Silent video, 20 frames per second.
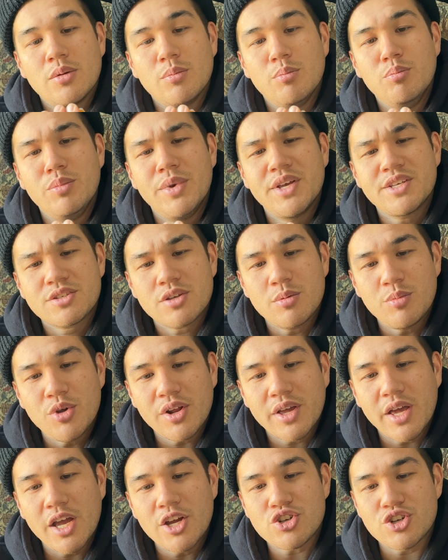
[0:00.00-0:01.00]

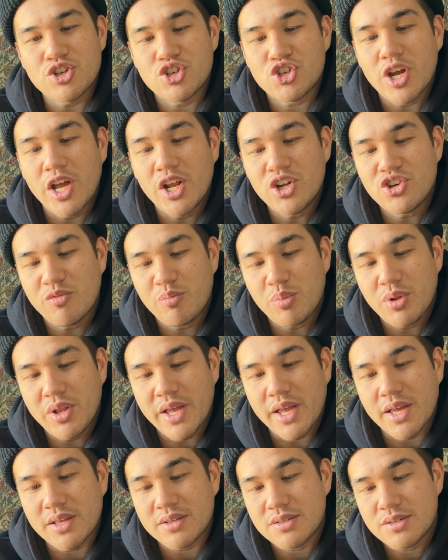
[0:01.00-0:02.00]
Miscommunication, change of
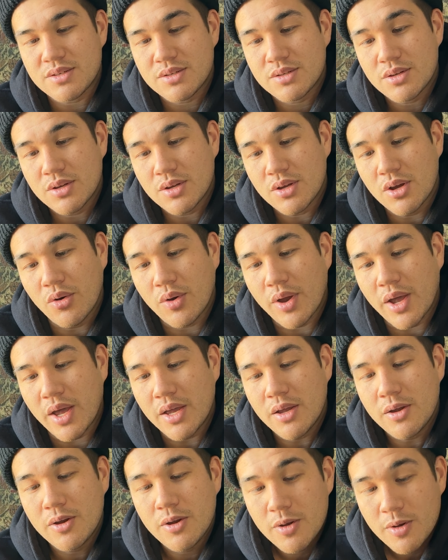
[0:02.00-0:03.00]
plans.
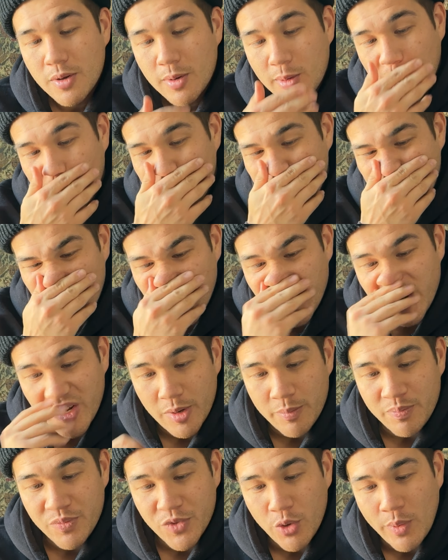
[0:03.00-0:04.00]
Okay.
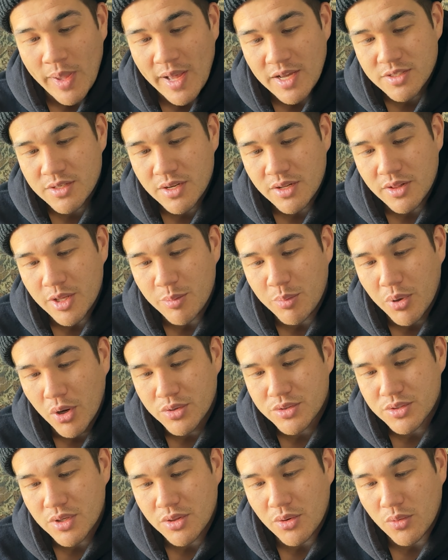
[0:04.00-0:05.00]
You accidentally
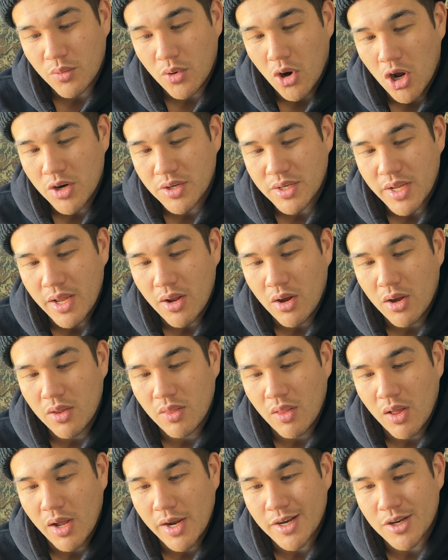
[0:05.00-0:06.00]
posted the wrong date
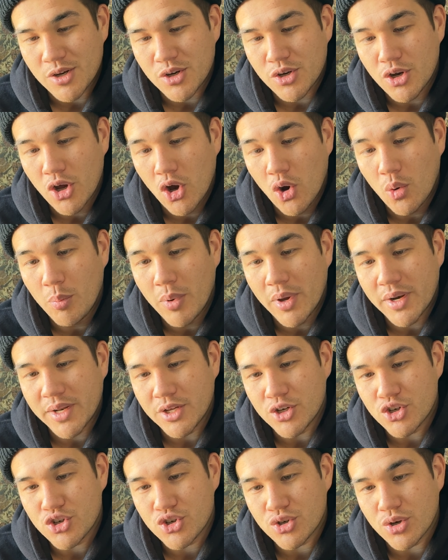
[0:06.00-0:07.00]
online and
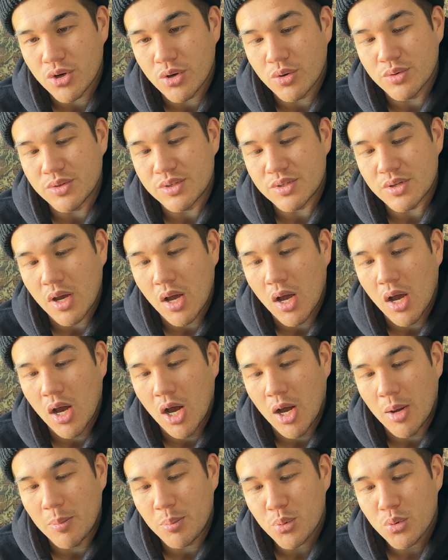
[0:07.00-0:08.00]
nobody shows
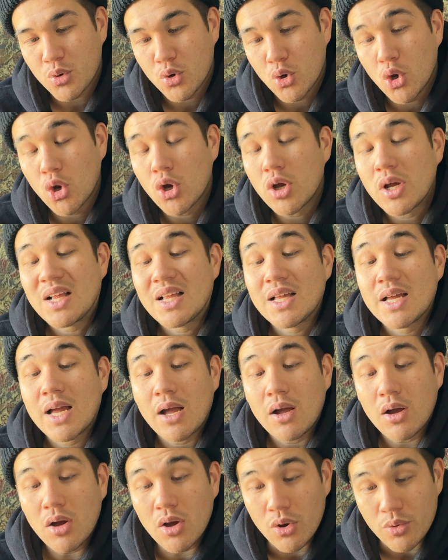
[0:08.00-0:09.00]
up.
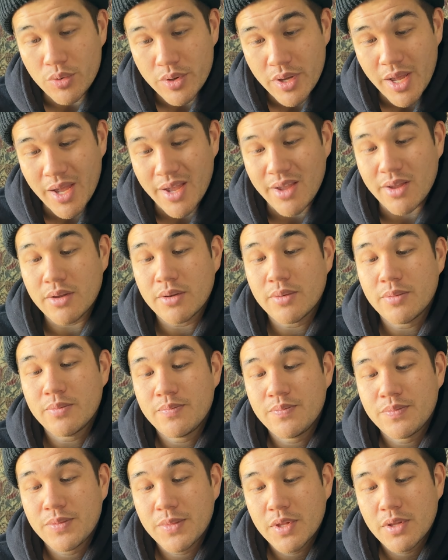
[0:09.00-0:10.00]
Okay.
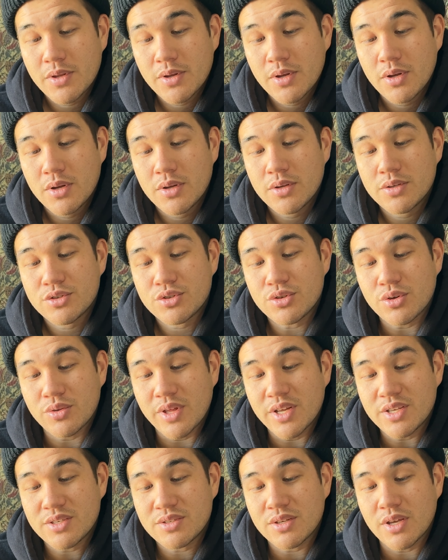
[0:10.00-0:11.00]
So
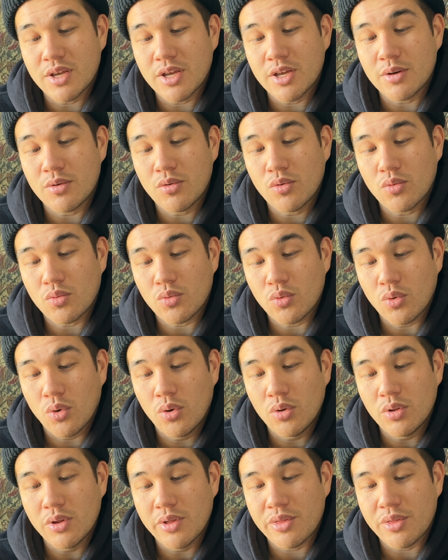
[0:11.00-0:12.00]
they said
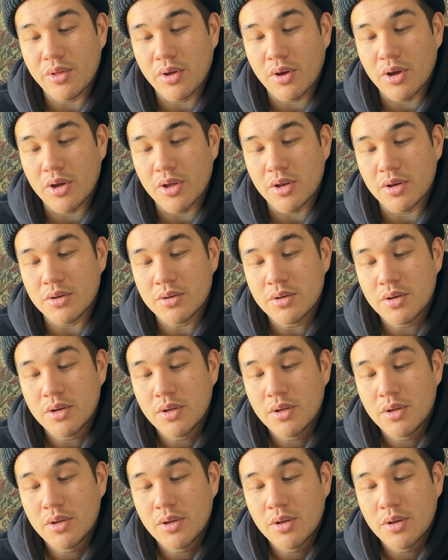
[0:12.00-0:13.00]
roll-a-thon
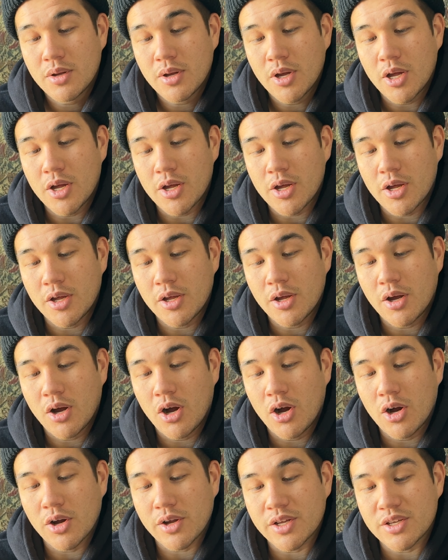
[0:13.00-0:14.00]

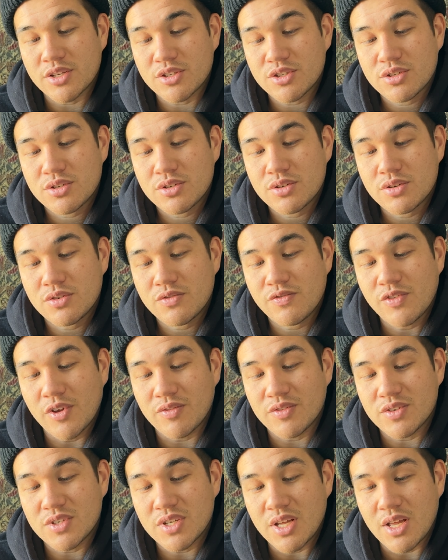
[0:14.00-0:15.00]
August
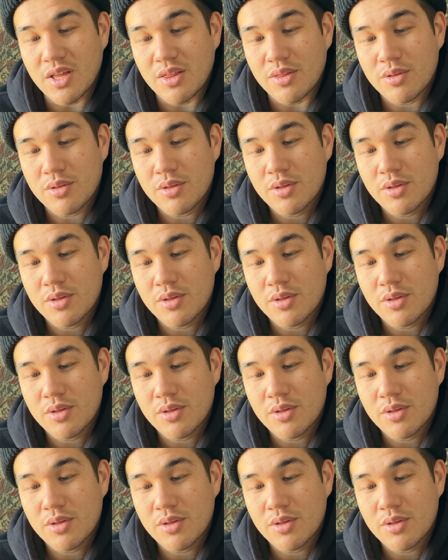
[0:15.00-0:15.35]
15th.